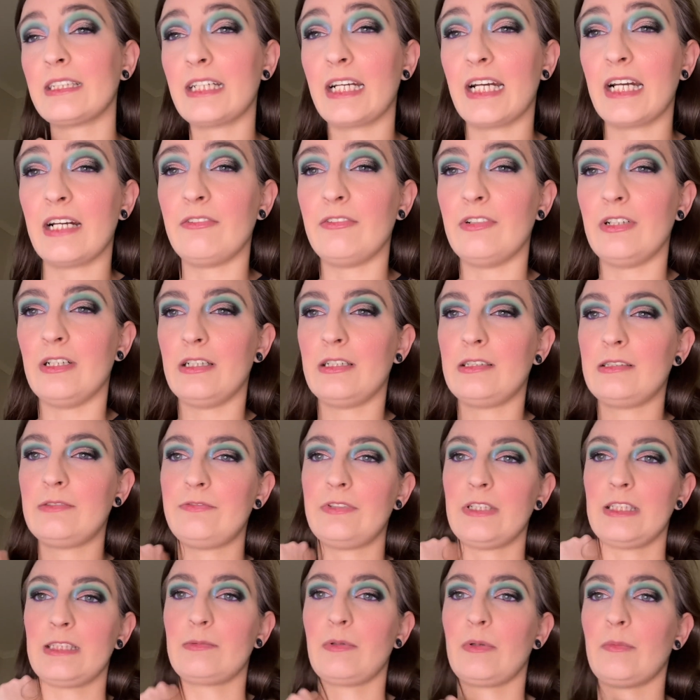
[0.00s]
I have a
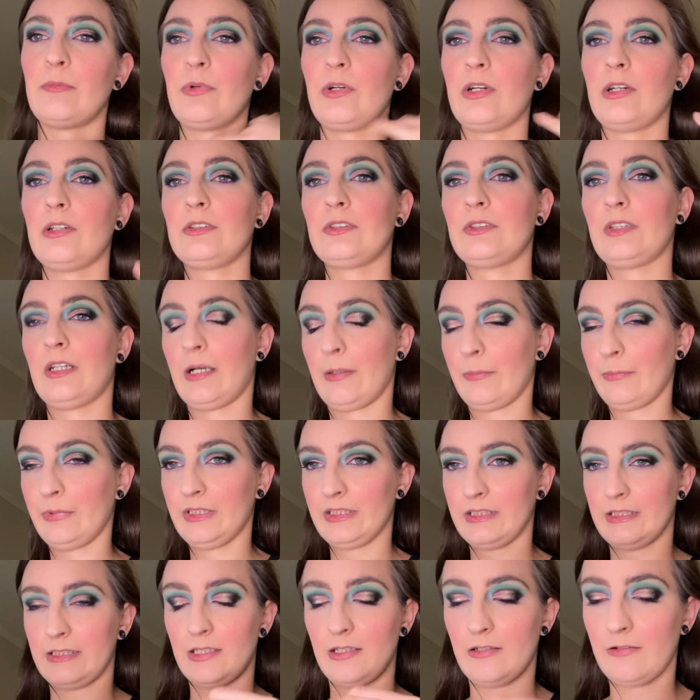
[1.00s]
fix my bra strap
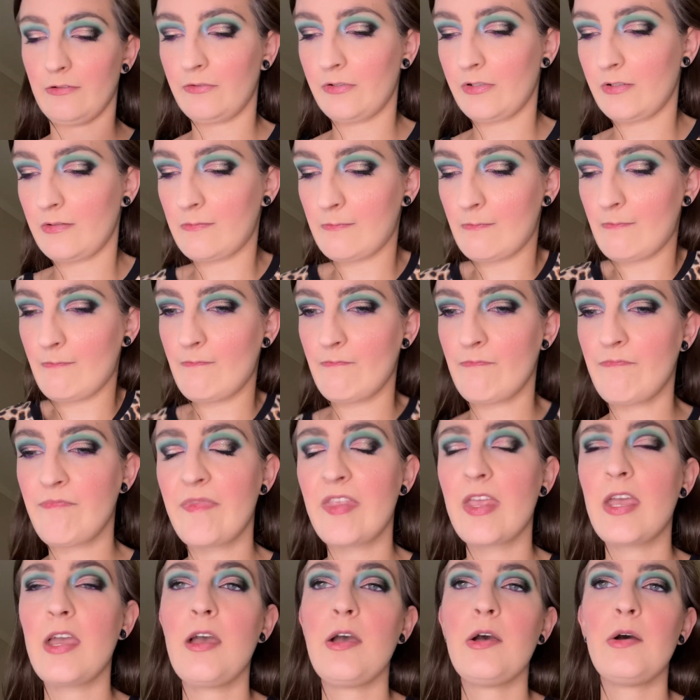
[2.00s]
and stuff,
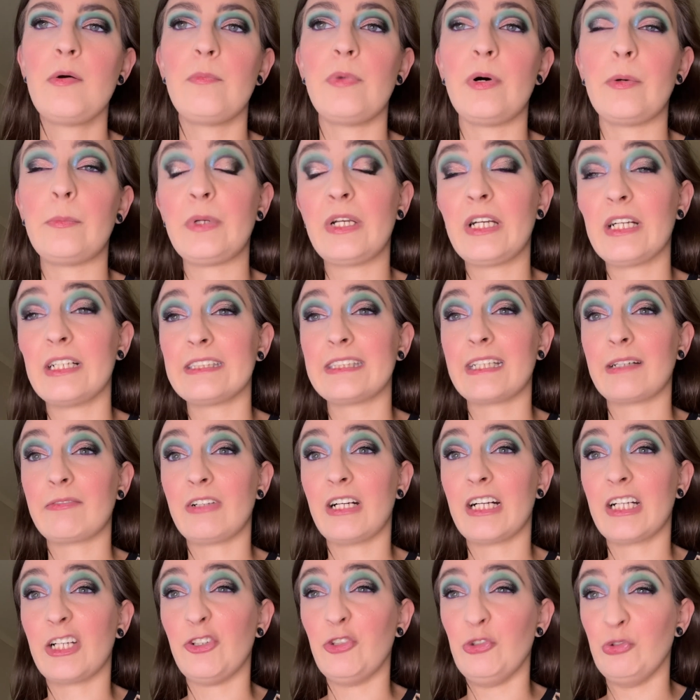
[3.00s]
but because I've
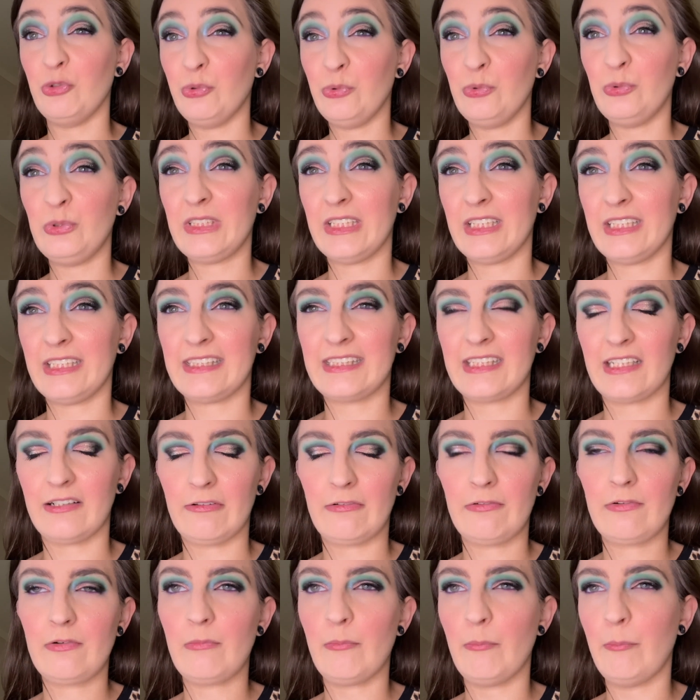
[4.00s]
got a new sense of
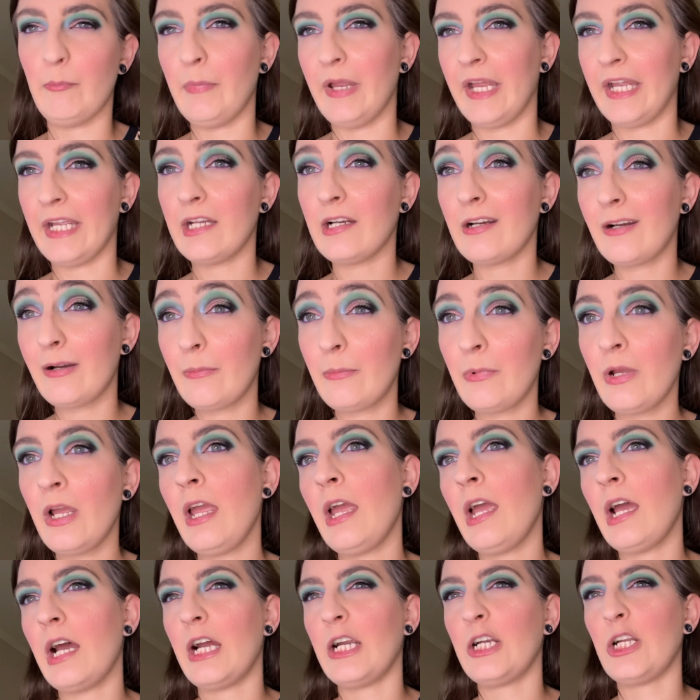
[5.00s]
makeup
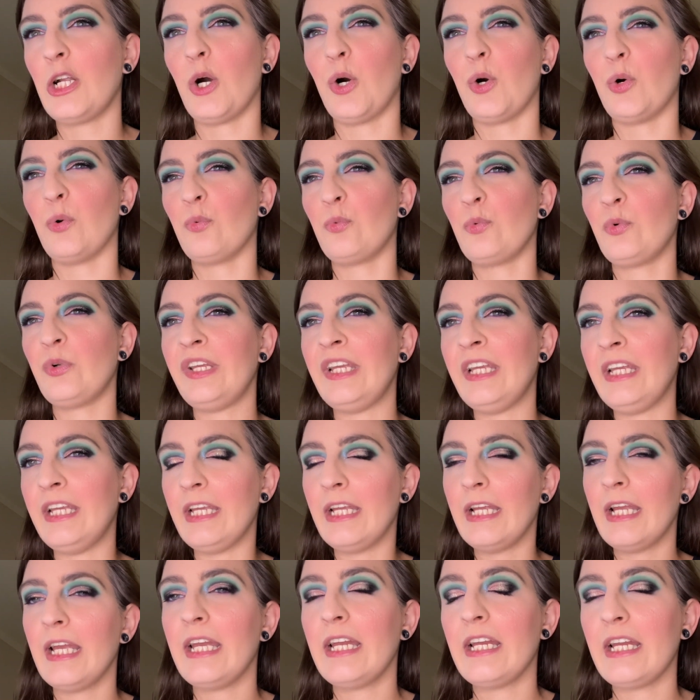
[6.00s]
and I
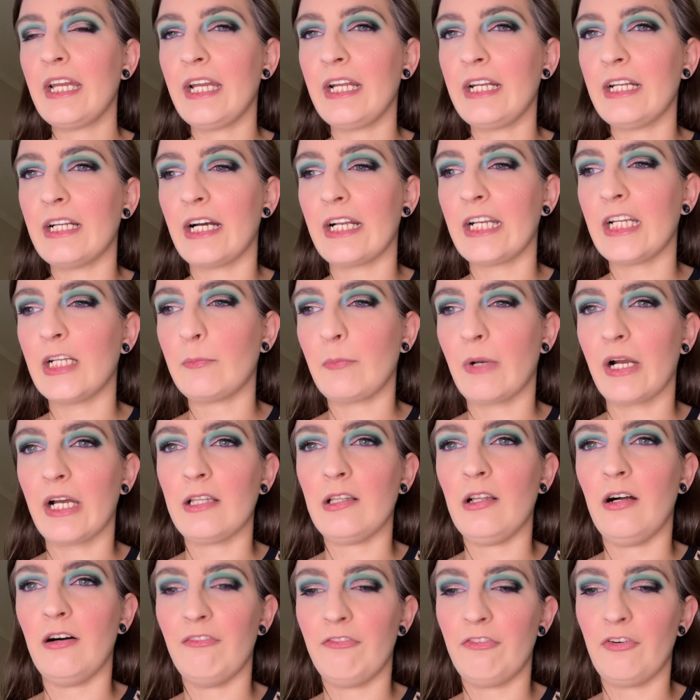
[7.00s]
reignited my
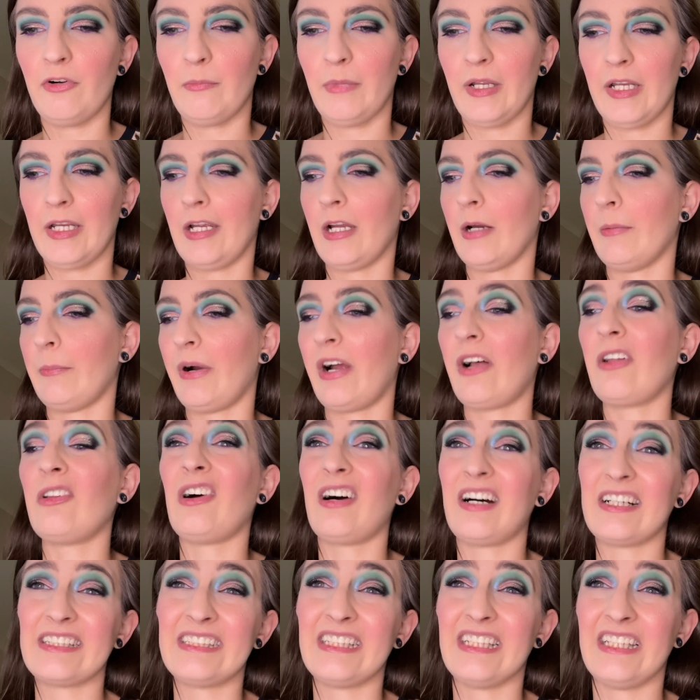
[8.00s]
love for makeup. I
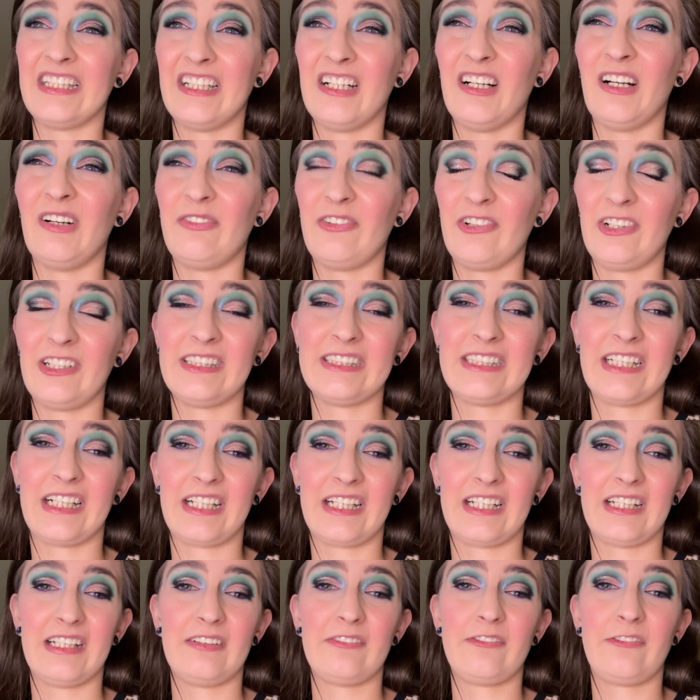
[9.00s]
lost it there for a
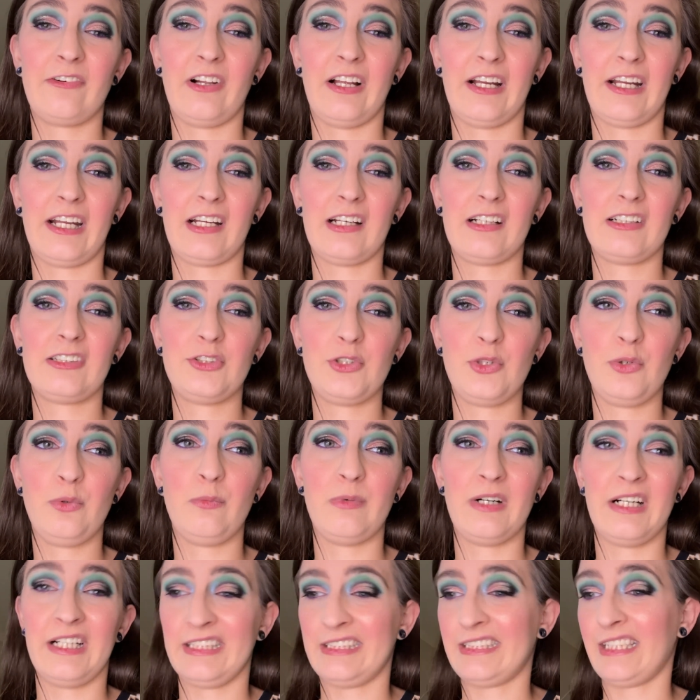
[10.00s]
second. For like two
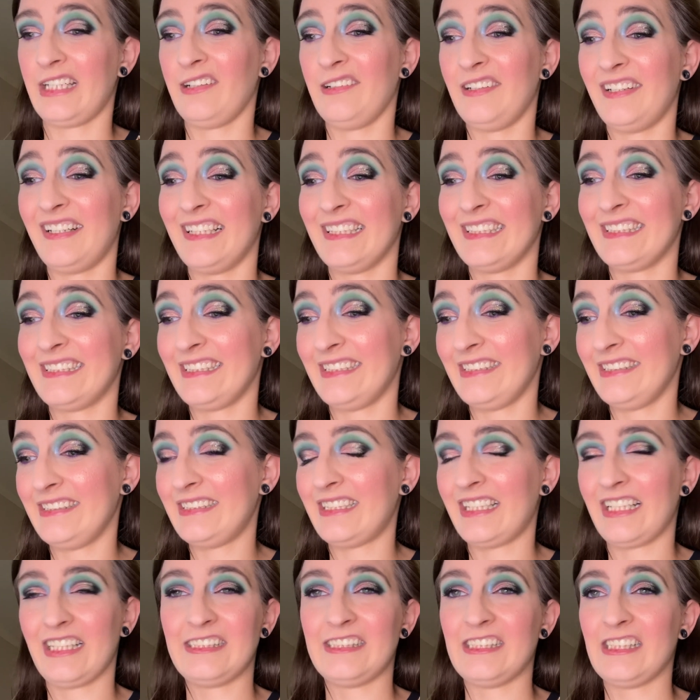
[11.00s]
months, I lost it.
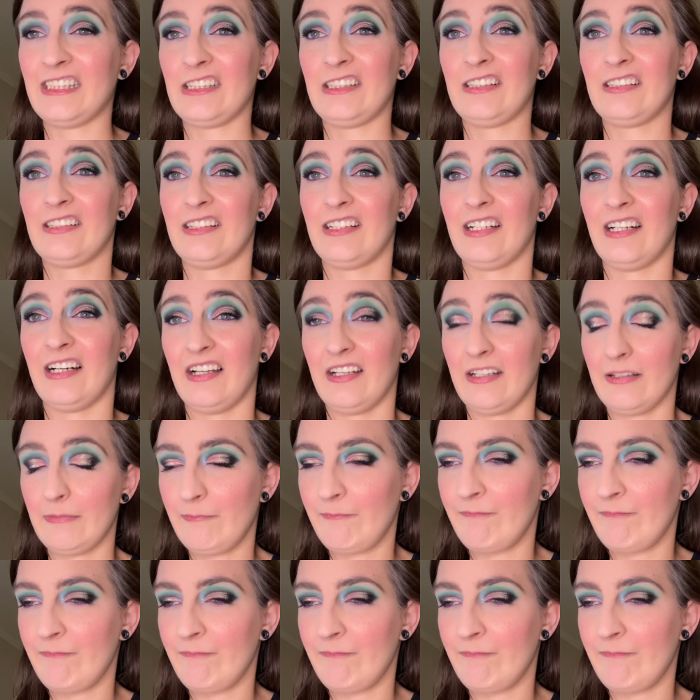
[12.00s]
I just could not.